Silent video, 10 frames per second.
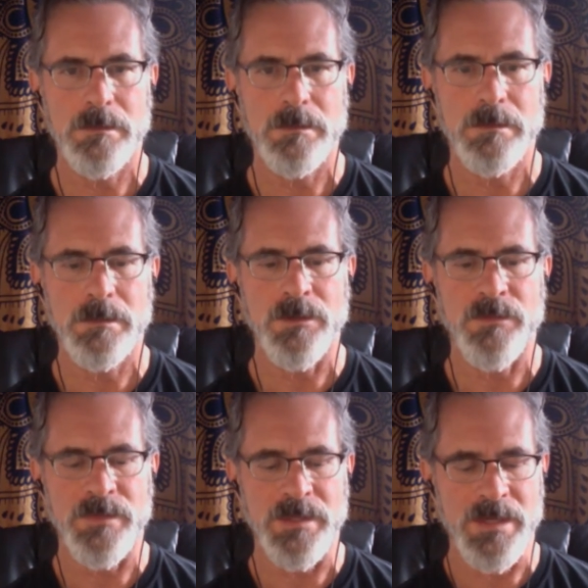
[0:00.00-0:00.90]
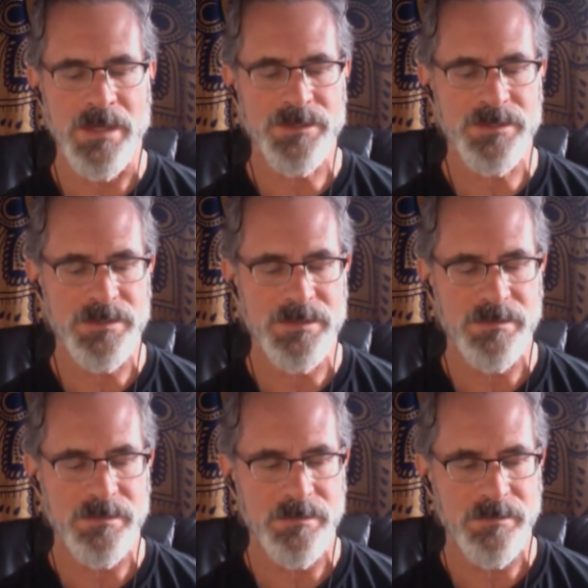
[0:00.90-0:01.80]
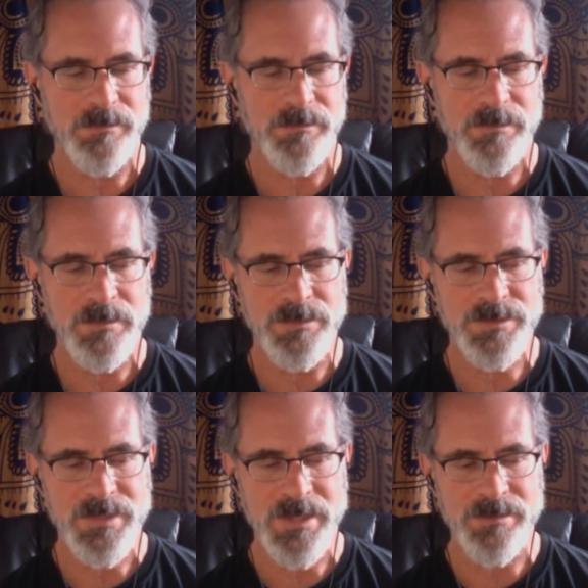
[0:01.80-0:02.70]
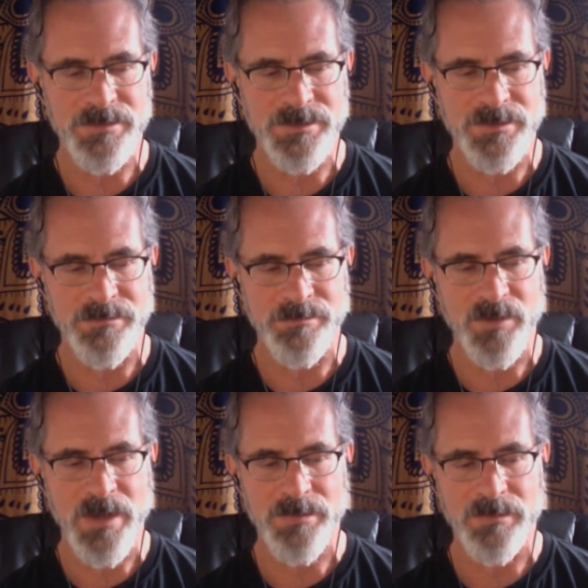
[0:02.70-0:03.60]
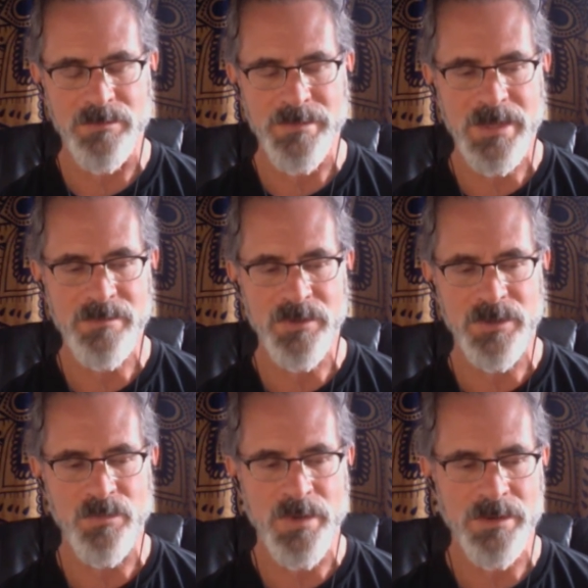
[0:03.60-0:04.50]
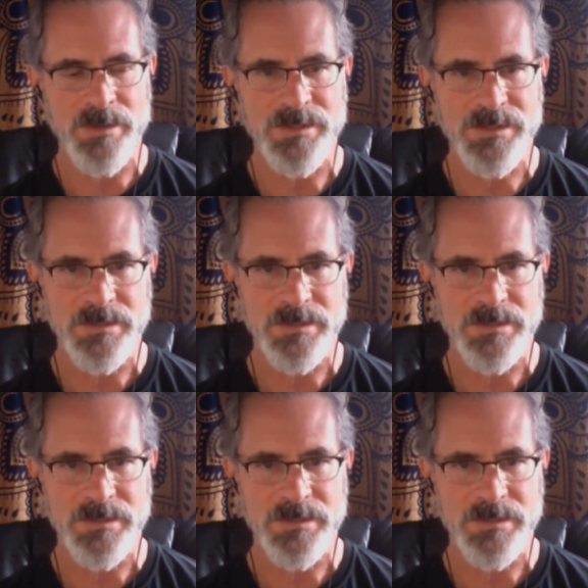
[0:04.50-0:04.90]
And over the next few cycles of breath, you may bring awareness